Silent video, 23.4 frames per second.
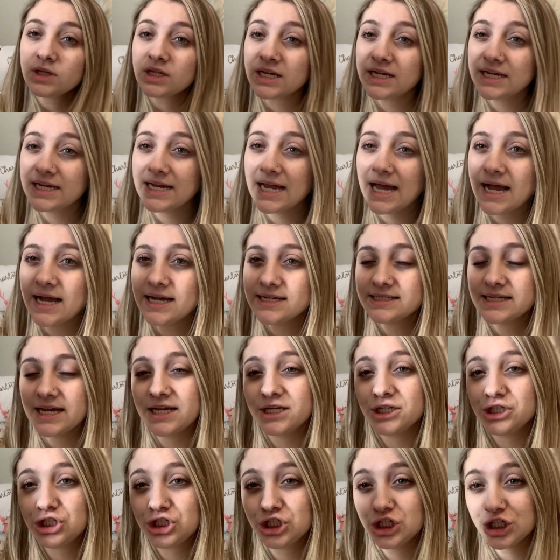It has a
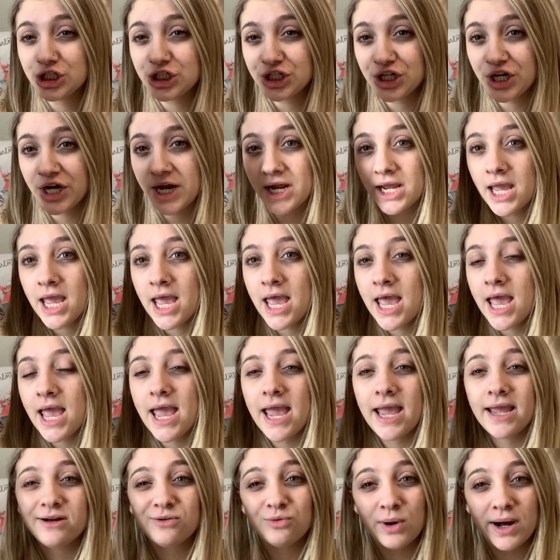shushing,
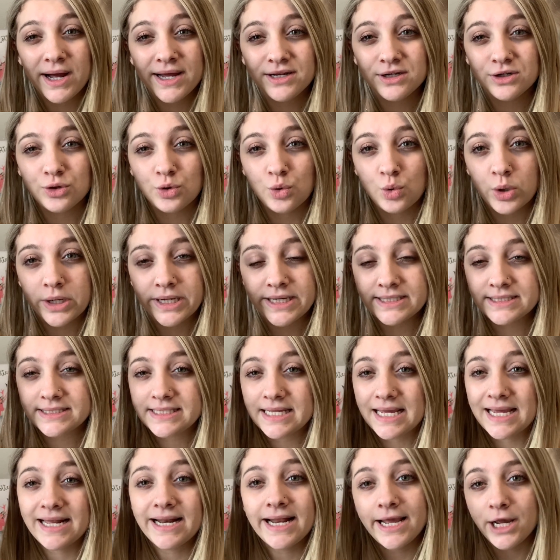a white noise,
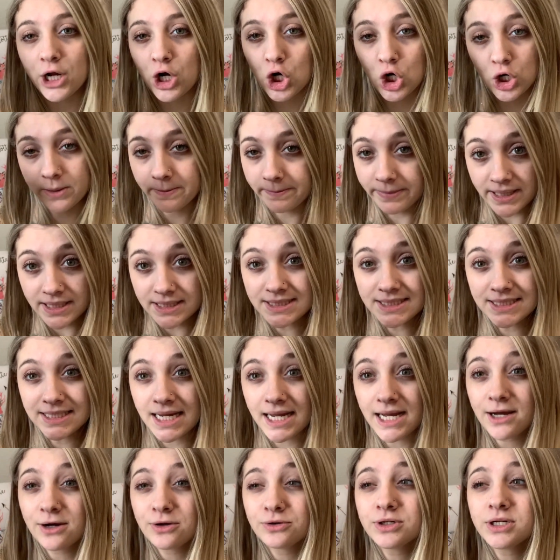and a heartbeat
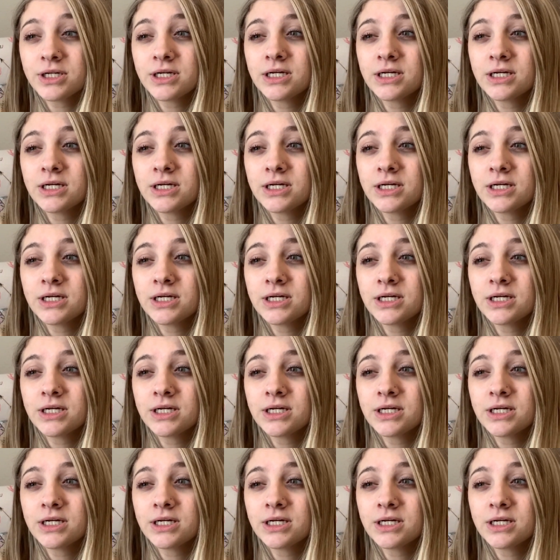sound.